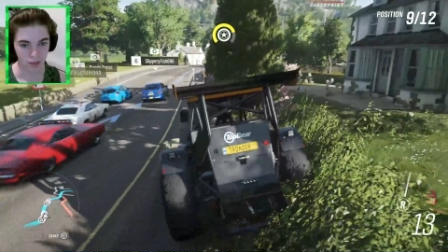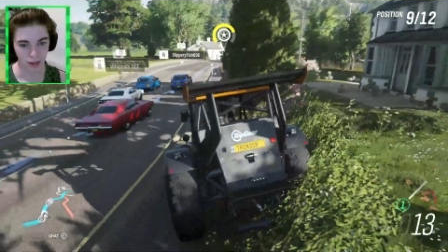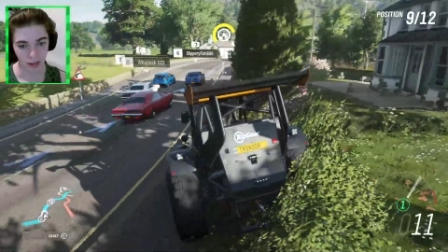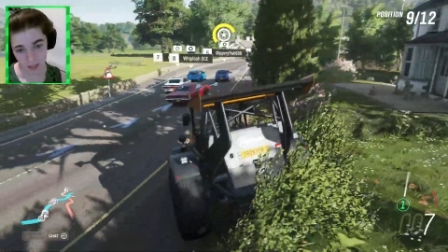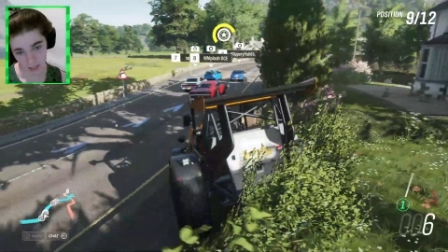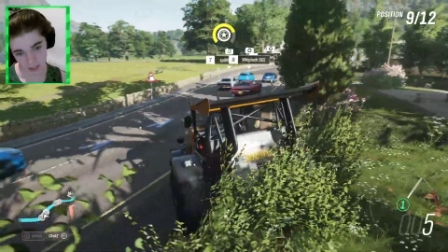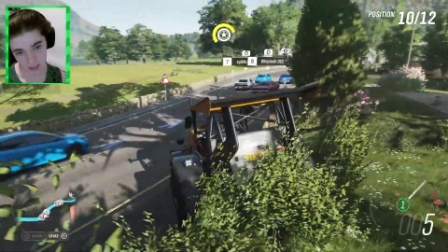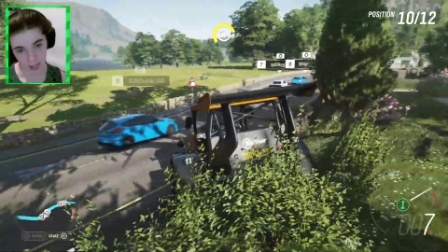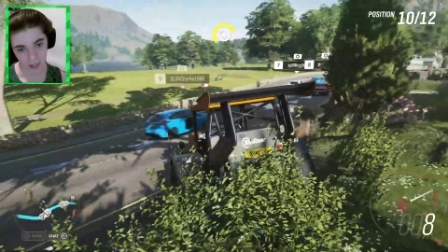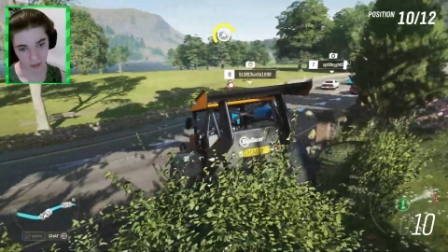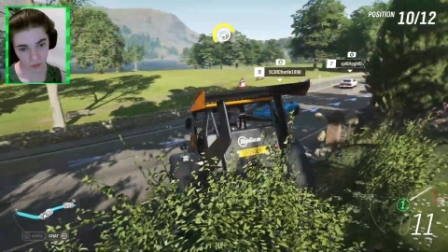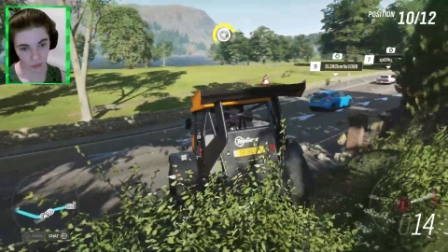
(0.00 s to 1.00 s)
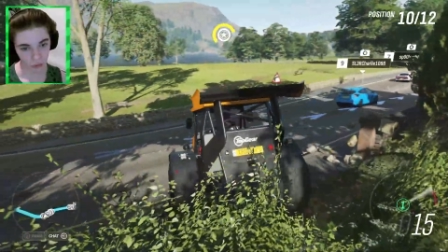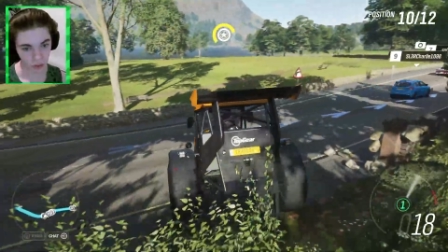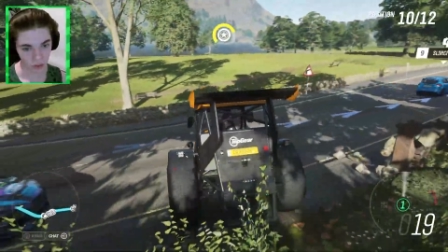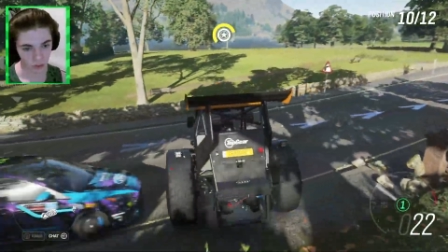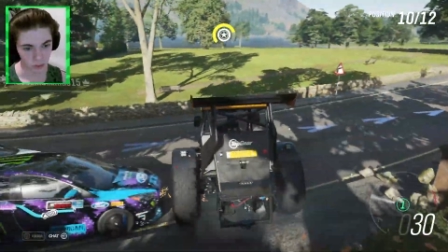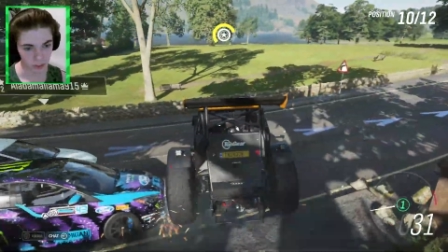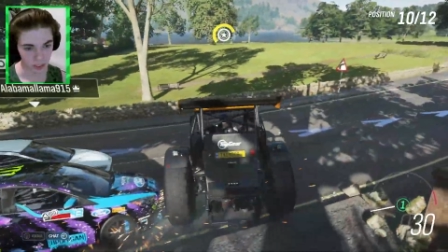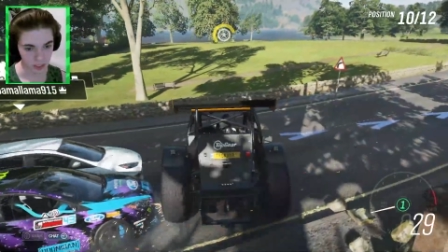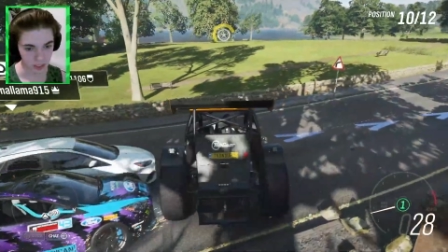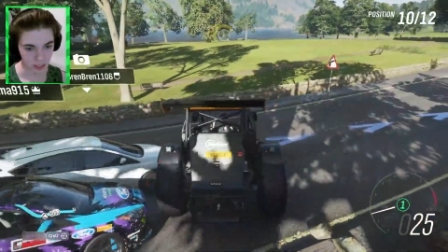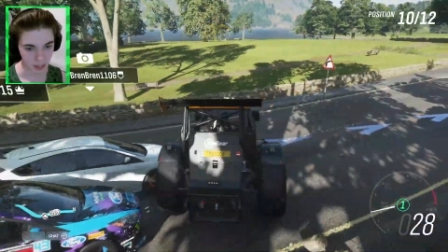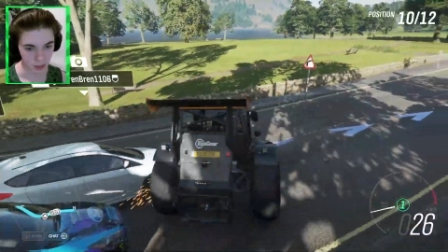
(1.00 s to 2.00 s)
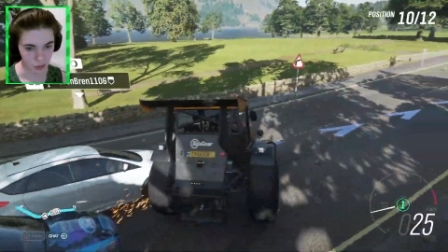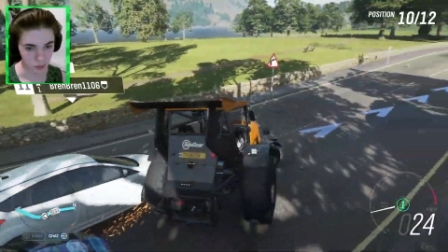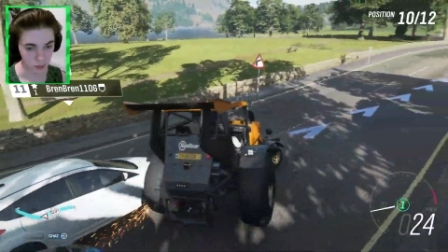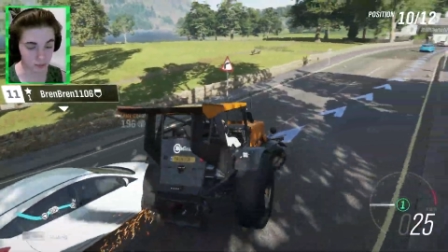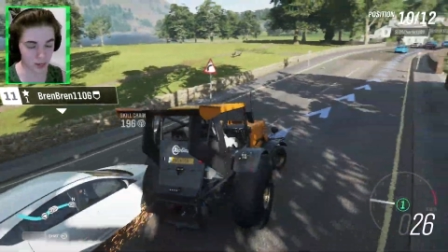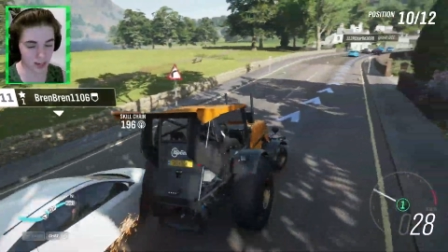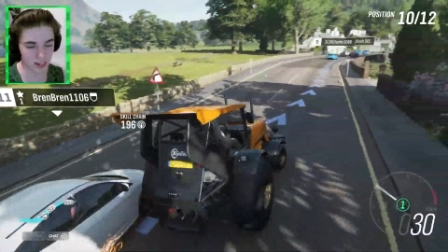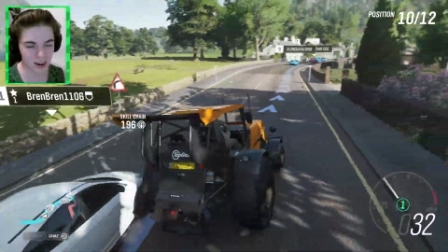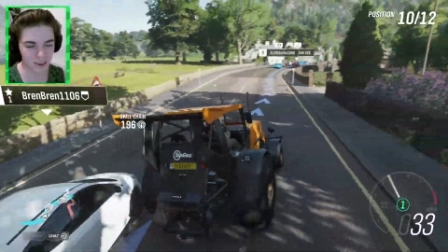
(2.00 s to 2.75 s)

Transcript: and that also doesn't help, but